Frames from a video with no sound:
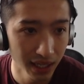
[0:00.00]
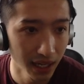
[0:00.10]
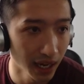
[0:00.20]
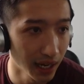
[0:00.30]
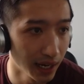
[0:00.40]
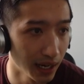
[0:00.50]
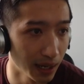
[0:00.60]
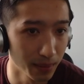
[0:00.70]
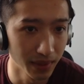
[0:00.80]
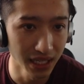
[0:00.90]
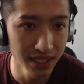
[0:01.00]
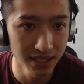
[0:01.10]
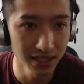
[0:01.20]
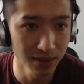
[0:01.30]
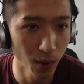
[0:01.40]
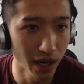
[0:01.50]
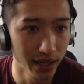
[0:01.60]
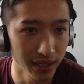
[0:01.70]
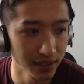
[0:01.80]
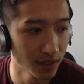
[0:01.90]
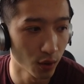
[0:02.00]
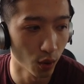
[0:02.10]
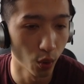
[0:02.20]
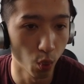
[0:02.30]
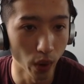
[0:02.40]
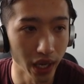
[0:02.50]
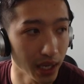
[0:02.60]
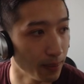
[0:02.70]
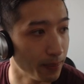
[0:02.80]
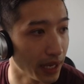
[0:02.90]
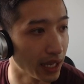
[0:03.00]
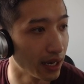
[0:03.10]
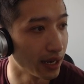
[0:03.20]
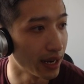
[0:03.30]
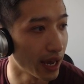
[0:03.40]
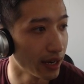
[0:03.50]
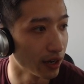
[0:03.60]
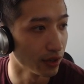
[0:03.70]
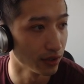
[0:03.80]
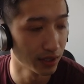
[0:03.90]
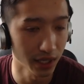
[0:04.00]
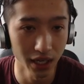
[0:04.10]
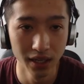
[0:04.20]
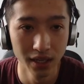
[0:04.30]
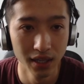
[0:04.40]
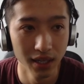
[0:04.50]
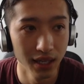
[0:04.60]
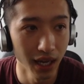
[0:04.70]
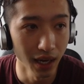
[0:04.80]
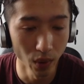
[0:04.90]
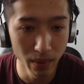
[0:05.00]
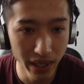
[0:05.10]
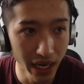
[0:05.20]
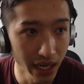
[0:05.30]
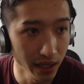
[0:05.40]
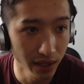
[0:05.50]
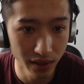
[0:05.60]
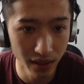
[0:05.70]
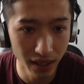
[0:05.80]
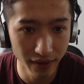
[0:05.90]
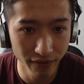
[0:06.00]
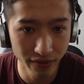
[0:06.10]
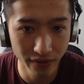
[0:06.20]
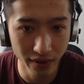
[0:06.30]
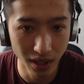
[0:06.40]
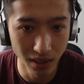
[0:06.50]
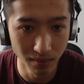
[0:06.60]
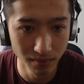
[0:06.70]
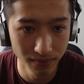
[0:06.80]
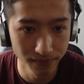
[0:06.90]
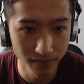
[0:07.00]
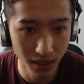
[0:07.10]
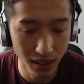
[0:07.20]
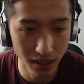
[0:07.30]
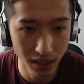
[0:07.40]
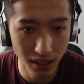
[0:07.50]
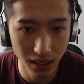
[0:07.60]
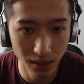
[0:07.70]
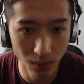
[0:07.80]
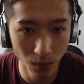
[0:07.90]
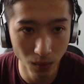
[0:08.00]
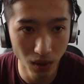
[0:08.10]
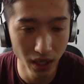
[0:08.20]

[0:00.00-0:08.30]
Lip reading: This one is called Weebit Nano. Weebit Nano, from what